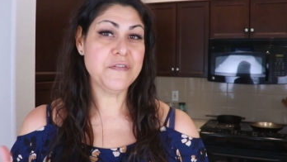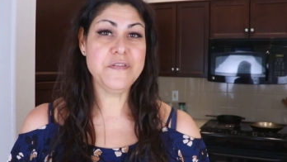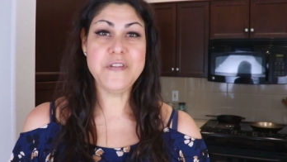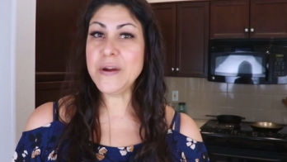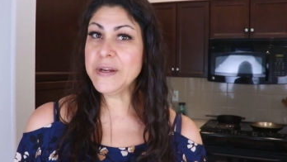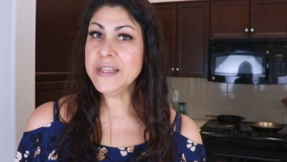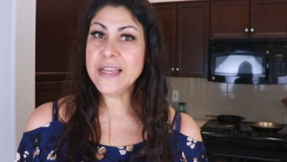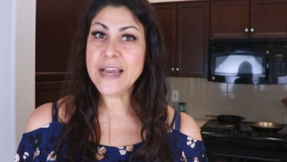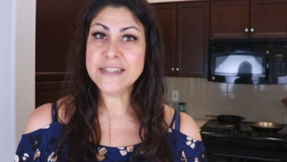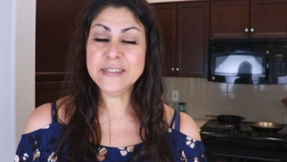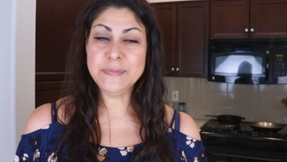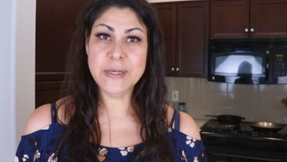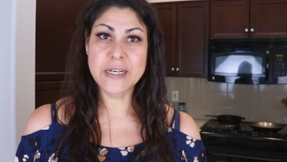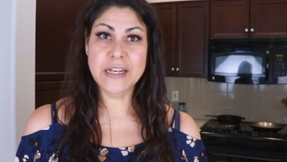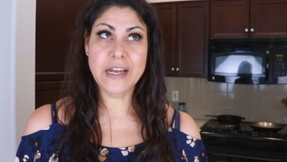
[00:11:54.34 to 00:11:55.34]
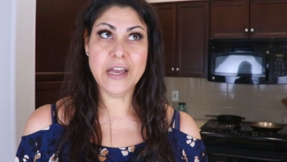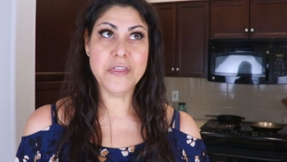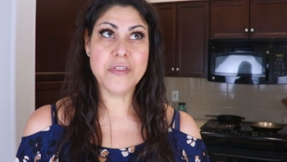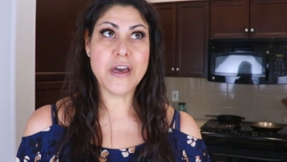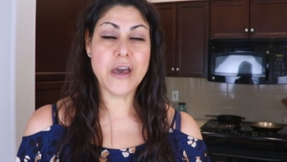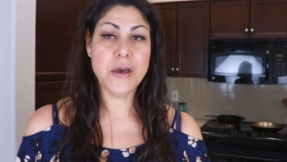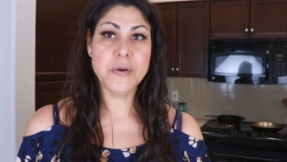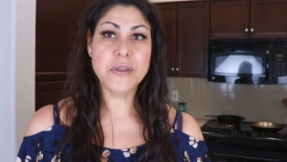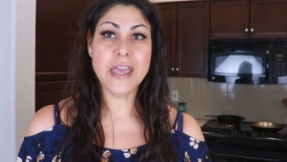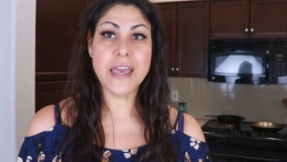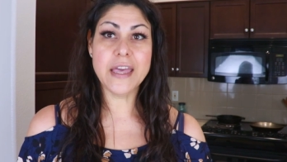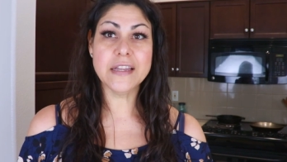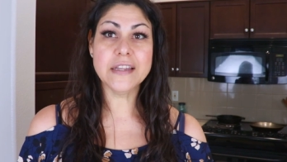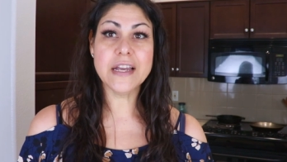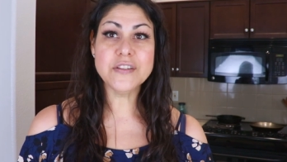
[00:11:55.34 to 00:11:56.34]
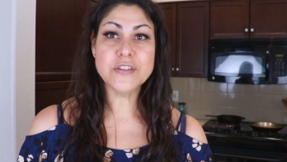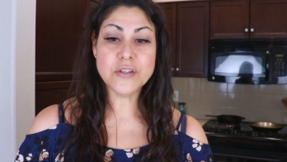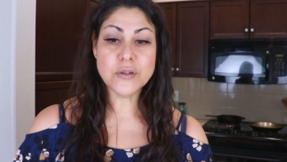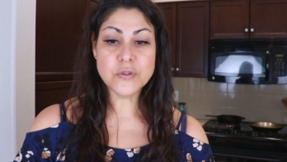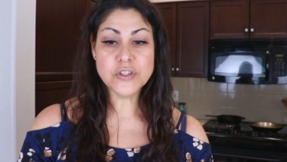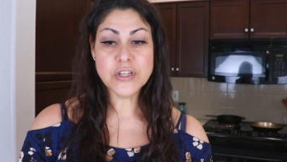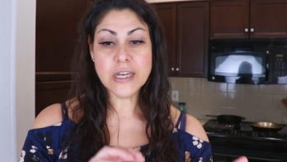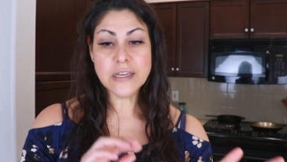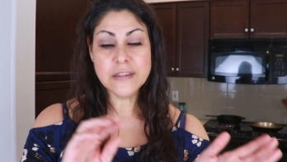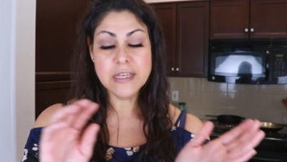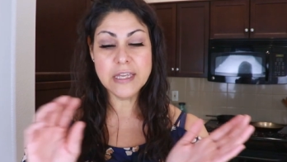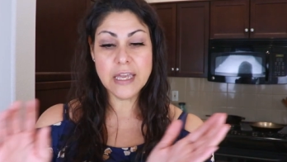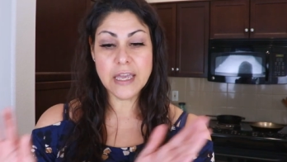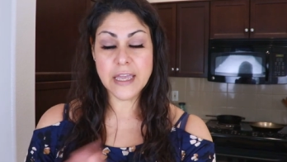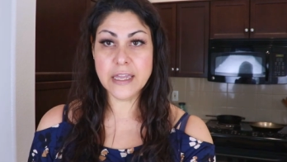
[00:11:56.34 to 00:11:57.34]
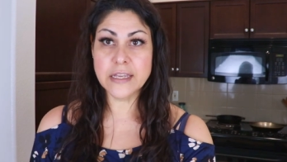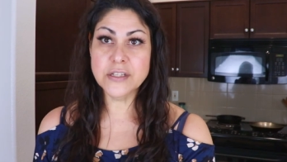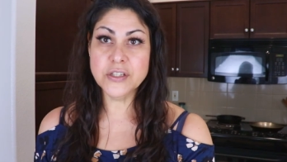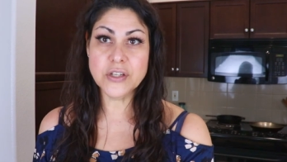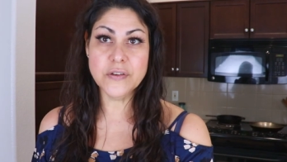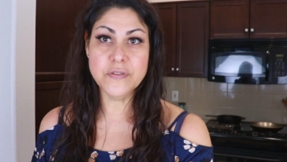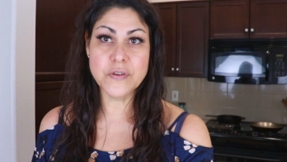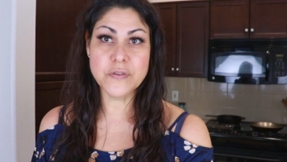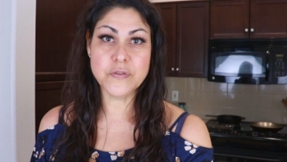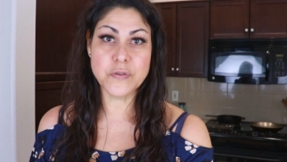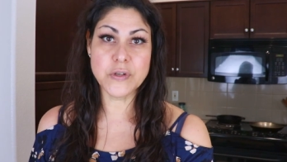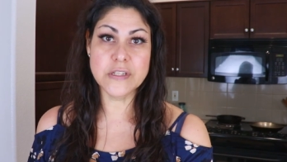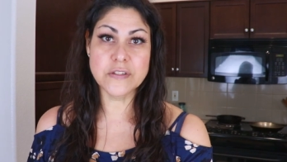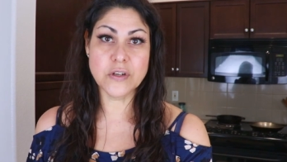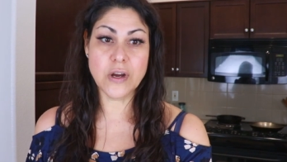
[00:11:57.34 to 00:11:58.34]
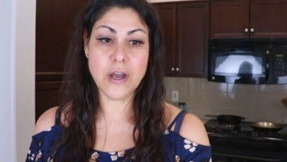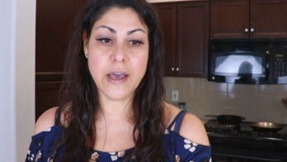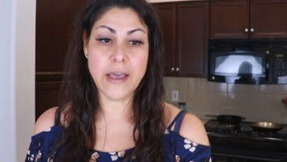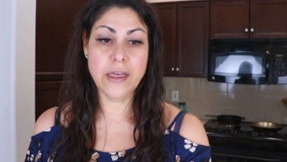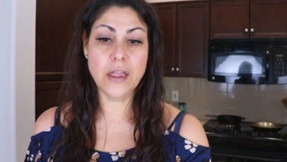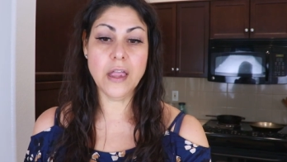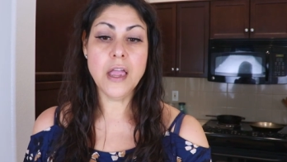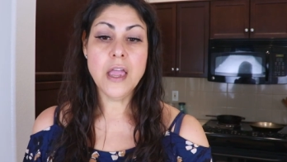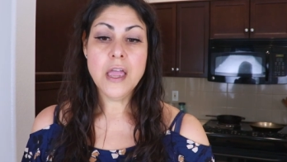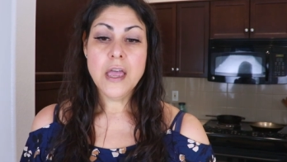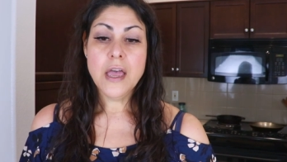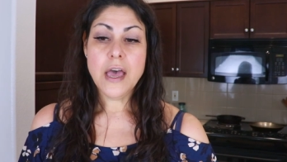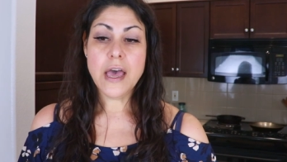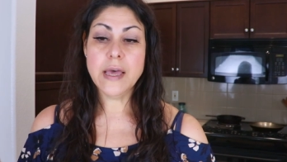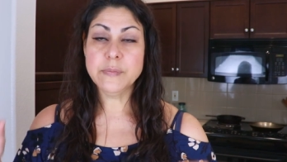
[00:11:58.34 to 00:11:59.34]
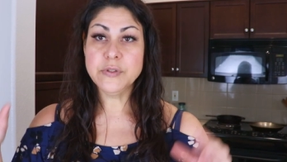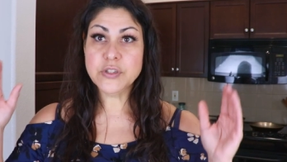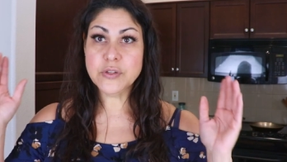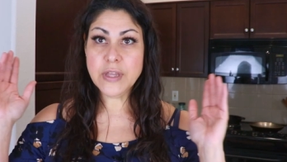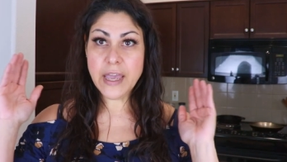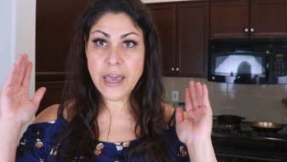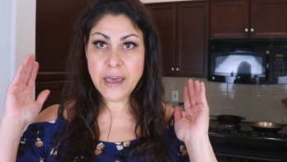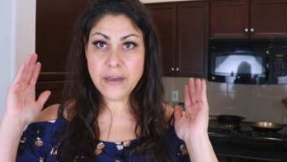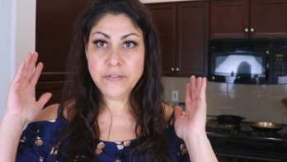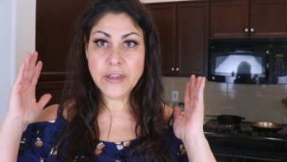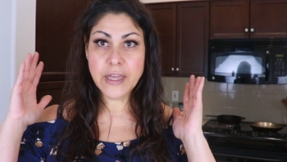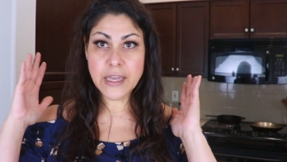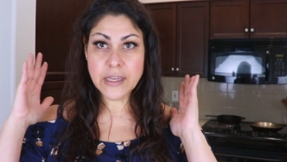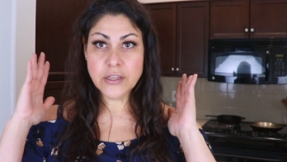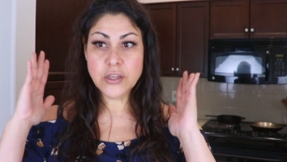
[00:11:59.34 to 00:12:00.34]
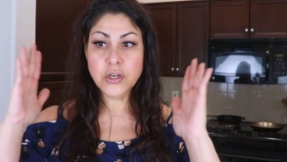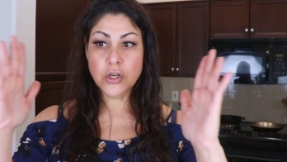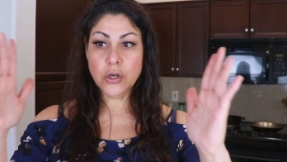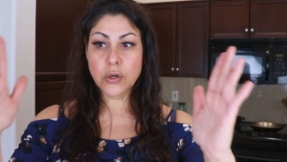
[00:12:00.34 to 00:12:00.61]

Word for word: the very last minute, I thought, okay, let's go check the end of the freezer aisle. Um, so they have like, you